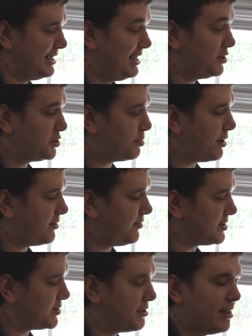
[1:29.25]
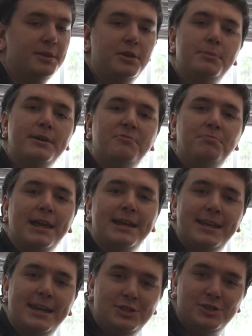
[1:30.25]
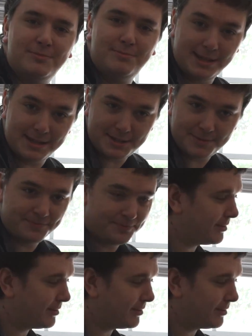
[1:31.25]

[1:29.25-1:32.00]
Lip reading: English breakfast with a little bit of plantation mint.